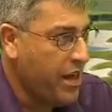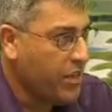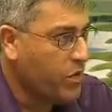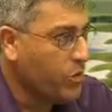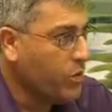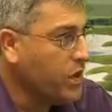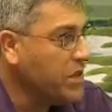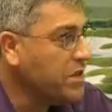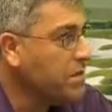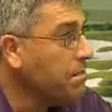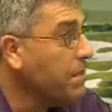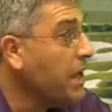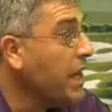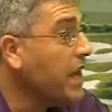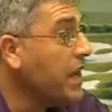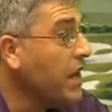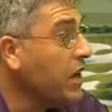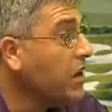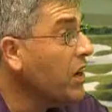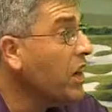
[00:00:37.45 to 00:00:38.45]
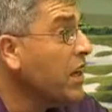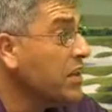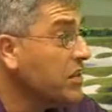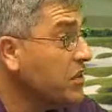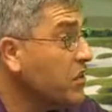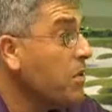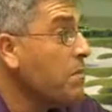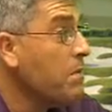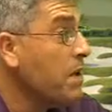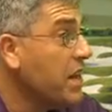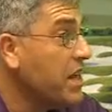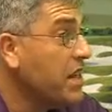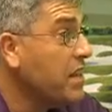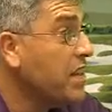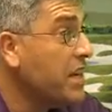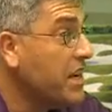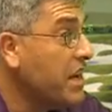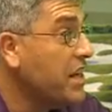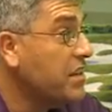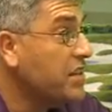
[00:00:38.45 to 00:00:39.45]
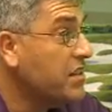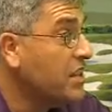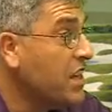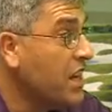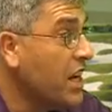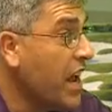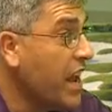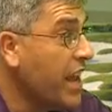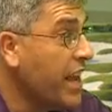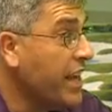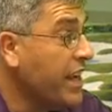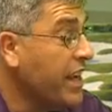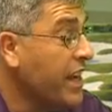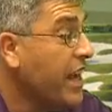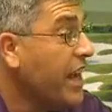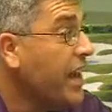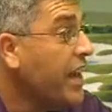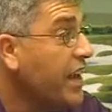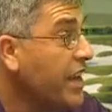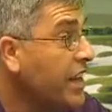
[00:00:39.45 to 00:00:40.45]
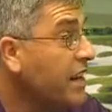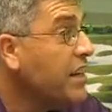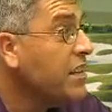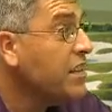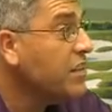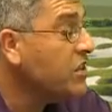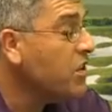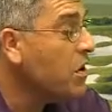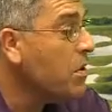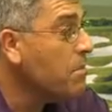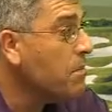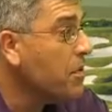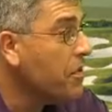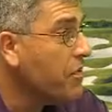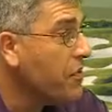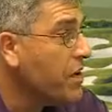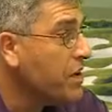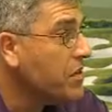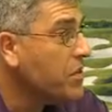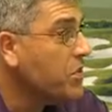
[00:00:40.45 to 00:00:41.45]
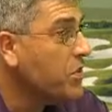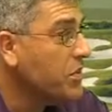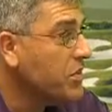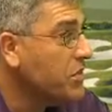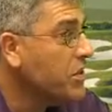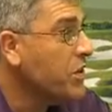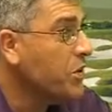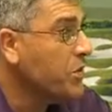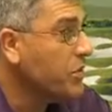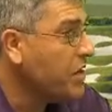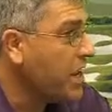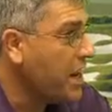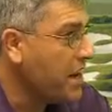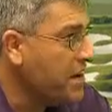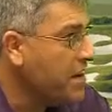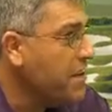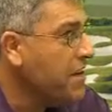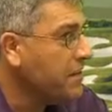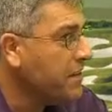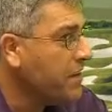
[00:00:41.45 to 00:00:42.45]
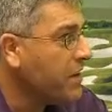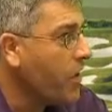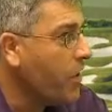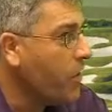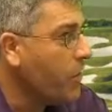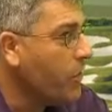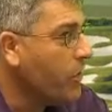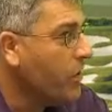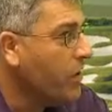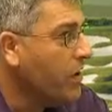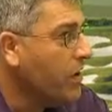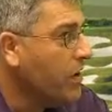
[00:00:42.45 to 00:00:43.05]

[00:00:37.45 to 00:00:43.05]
The reason being, unlike so many of the kids today, he didn't turn professional until 10 years ago.